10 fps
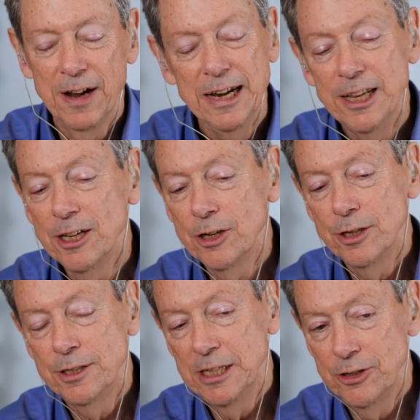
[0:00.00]
Finding a
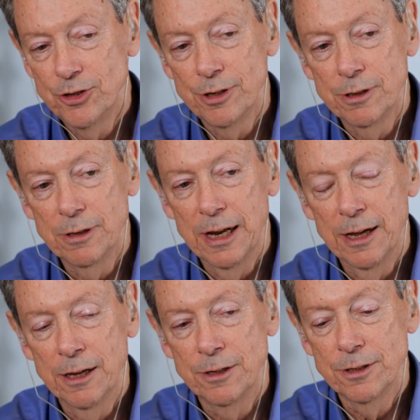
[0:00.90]
good teacher.
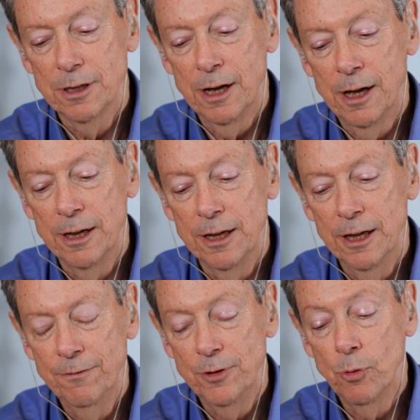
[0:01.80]
And uh,
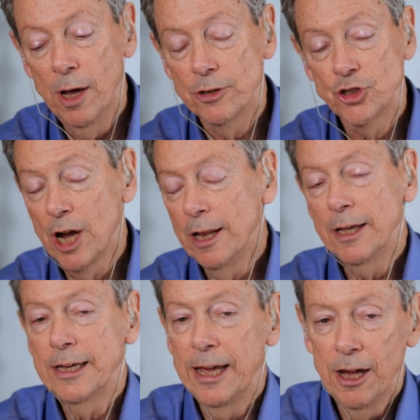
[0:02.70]
if you want,
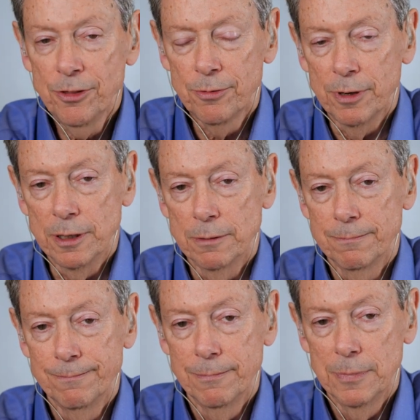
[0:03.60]
Shaila Catherine
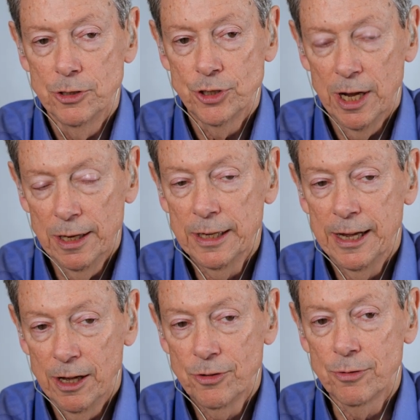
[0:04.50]
Shaila
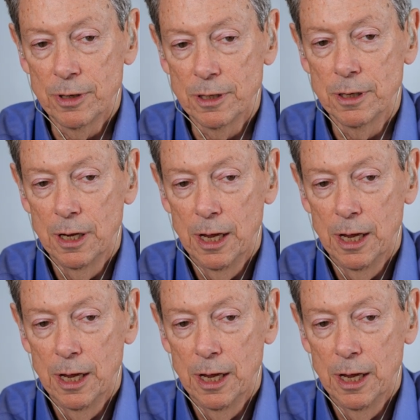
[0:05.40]
Catherine